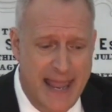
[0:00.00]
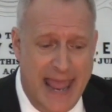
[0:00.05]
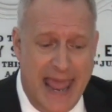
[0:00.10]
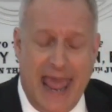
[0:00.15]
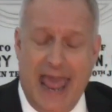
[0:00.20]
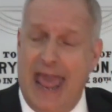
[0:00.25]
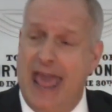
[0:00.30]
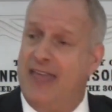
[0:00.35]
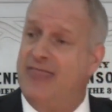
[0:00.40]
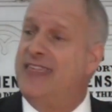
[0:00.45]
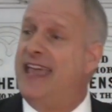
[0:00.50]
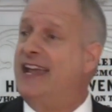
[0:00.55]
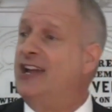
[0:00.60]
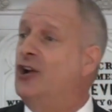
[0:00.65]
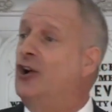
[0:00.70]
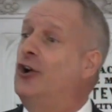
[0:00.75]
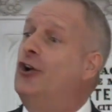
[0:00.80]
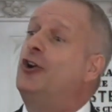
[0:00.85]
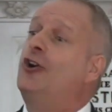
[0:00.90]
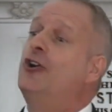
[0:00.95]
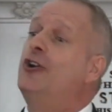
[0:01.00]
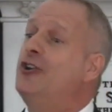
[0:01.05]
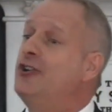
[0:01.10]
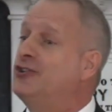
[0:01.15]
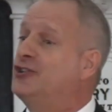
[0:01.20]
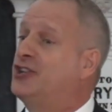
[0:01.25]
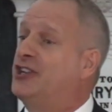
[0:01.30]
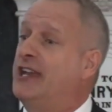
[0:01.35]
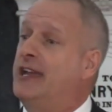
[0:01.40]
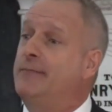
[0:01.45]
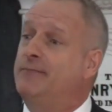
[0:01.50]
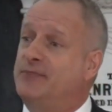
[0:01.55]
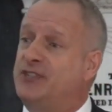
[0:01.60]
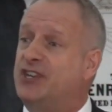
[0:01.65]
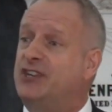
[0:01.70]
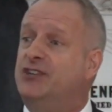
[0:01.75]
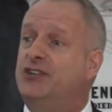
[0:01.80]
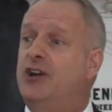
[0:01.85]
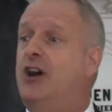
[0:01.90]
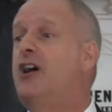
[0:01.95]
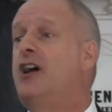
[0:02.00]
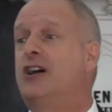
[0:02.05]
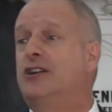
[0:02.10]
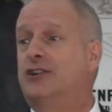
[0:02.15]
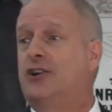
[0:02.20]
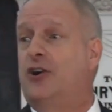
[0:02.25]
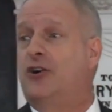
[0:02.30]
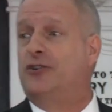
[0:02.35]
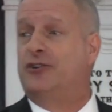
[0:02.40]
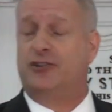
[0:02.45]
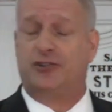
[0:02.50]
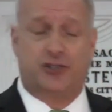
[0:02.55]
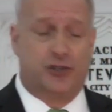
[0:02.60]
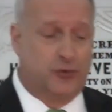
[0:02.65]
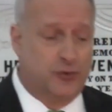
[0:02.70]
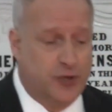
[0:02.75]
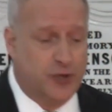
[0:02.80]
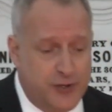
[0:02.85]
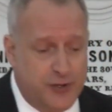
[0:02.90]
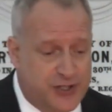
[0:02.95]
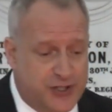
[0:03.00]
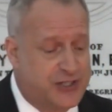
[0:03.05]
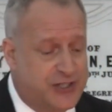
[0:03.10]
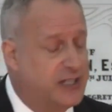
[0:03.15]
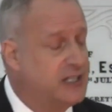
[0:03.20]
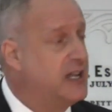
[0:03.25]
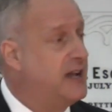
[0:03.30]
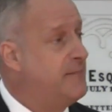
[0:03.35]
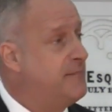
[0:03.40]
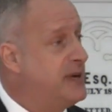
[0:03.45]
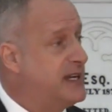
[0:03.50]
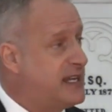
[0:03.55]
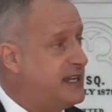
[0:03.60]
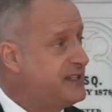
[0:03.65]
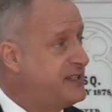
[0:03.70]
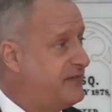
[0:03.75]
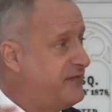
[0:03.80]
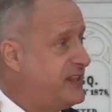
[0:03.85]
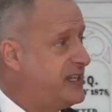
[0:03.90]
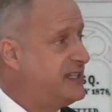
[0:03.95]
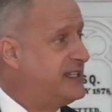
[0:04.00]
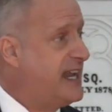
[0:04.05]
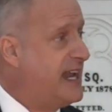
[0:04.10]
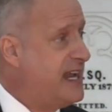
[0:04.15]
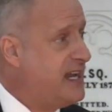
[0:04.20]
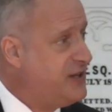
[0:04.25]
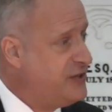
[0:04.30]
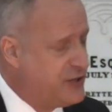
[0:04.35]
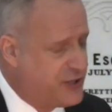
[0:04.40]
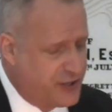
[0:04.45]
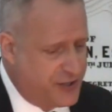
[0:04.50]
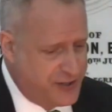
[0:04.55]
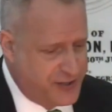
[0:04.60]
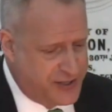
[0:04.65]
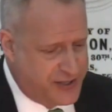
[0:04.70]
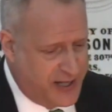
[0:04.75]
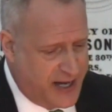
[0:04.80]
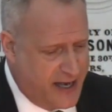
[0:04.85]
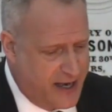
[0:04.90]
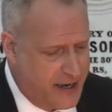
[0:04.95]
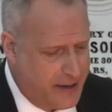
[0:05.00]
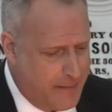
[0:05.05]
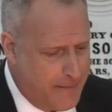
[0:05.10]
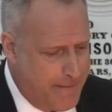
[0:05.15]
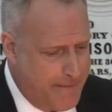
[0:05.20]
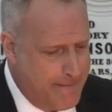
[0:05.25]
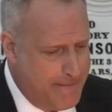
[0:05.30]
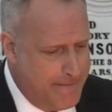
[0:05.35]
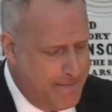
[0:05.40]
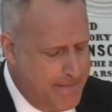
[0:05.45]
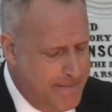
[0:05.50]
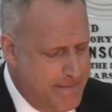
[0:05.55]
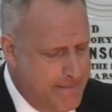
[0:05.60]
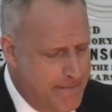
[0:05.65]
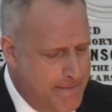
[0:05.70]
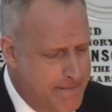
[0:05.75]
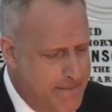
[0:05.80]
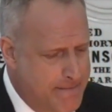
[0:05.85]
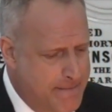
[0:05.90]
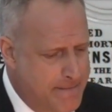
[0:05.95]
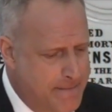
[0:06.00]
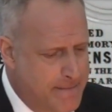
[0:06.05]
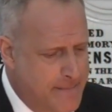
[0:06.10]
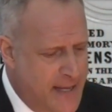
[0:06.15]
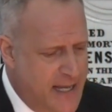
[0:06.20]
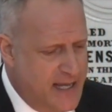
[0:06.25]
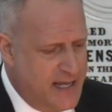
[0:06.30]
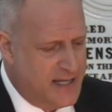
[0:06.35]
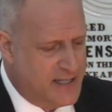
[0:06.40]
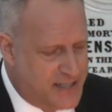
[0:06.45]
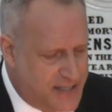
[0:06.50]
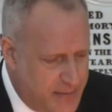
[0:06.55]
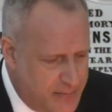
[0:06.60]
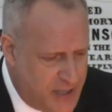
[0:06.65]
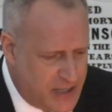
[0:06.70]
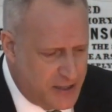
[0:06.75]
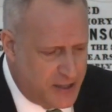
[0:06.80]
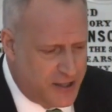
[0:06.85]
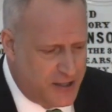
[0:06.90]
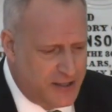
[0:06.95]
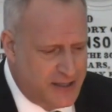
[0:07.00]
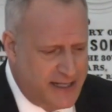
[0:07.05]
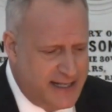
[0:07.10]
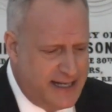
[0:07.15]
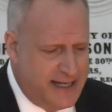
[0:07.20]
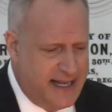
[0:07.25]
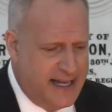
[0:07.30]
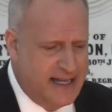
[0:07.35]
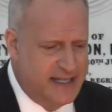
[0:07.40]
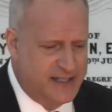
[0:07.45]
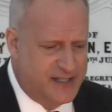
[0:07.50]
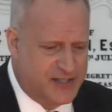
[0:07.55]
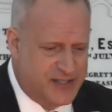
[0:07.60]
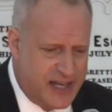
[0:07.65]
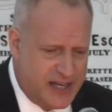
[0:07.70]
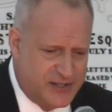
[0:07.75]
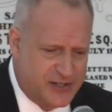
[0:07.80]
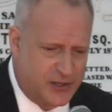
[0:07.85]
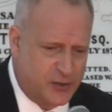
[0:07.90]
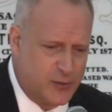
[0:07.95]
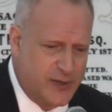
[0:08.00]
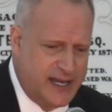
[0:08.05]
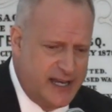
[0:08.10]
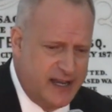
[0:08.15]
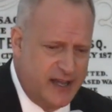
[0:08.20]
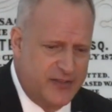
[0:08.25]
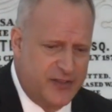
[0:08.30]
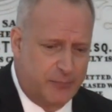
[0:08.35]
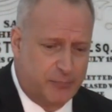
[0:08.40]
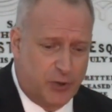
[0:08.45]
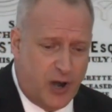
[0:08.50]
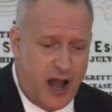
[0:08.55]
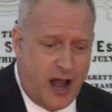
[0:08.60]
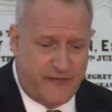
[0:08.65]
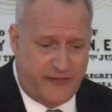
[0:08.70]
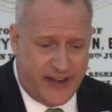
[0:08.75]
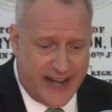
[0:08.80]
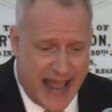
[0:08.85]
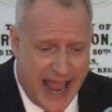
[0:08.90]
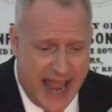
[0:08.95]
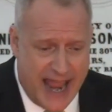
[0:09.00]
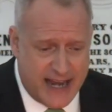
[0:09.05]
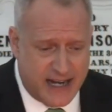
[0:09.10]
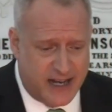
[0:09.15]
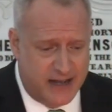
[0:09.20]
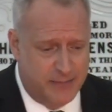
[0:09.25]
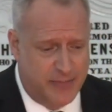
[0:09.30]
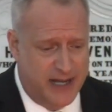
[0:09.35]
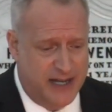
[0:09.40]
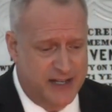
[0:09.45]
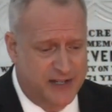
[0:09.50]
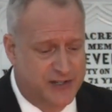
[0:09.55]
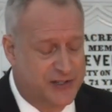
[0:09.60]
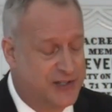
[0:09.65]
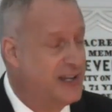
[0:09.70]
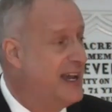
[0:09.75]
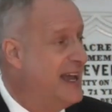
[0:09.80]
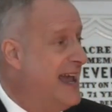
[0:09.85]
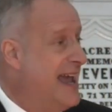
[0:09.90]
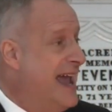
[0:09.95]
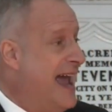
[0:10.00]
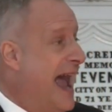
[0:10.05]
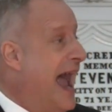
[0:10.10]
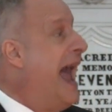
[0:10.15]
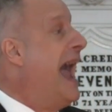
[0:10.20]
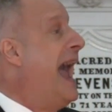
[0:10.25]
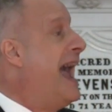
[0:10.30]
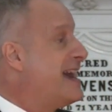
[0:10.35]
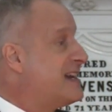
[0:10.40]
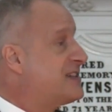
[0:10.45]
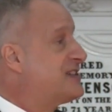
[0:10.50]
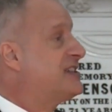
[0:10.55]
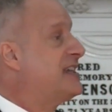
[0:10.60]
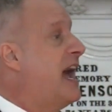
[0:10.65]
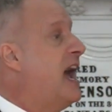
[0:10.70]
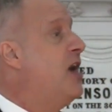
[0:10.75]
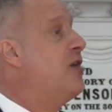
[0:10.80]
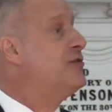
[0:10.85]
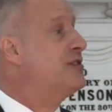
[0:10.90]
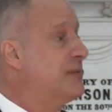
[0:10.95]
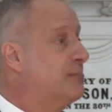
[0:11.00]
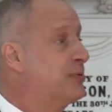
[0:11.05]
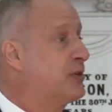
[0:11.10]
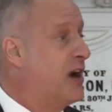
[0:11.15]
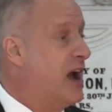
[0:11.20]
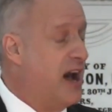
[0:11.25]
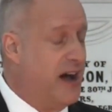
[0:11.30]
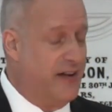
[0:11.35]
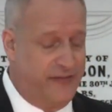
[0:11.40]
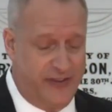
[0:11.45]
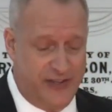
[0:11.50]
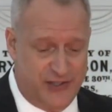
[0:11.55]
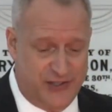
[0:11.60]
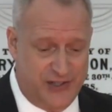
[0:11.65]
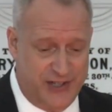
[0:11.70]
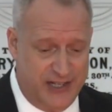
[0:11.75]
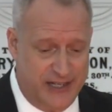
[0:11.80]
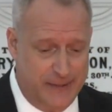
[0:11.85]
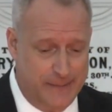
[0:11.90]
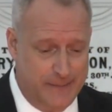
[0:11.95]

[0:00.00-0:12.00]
and they urge him to not go to Jerusalem because of the dangers there. Similarly, in Caesarea, the prophet Agabus acts out a prophecy.